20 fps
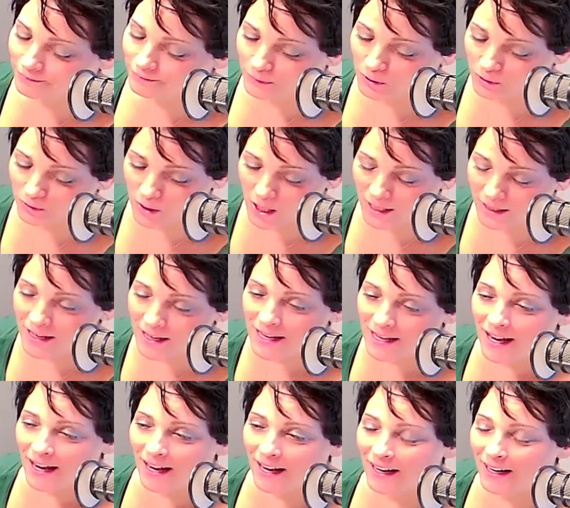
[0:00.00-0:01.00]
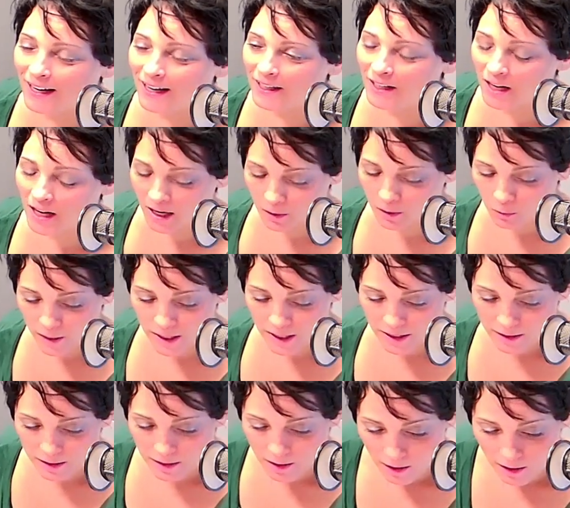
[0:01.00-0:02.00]
move on.
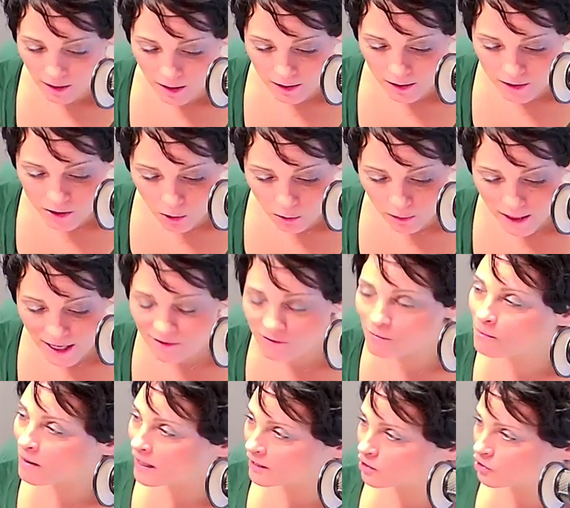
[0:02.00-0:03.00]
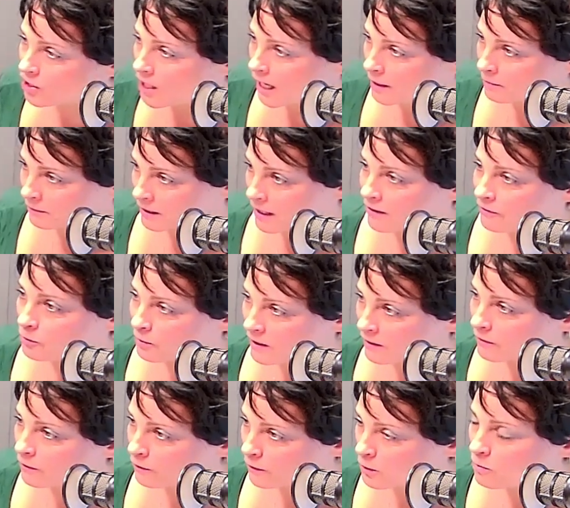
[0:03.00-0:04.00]
We don't have much time left. We
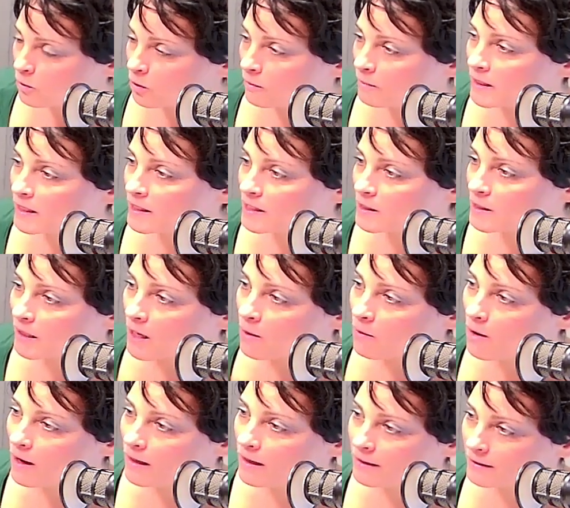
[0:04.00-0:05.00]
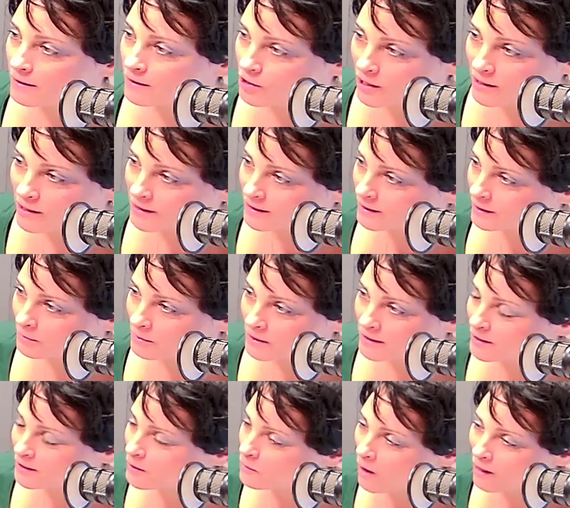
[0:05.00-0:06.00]
have a few more minutes, but I want to just slip
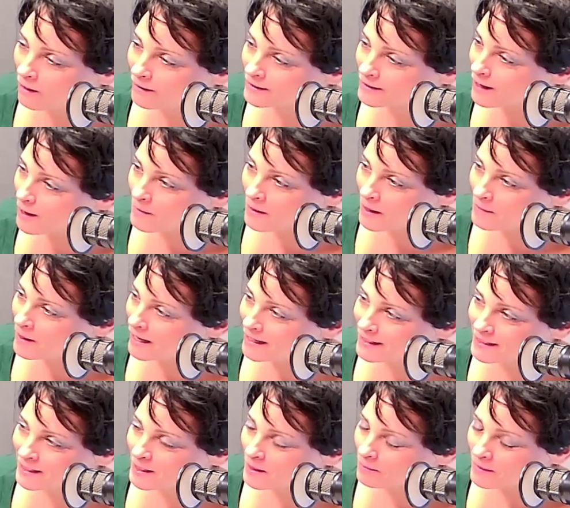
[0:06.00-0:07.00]
this in while it's on my mind. And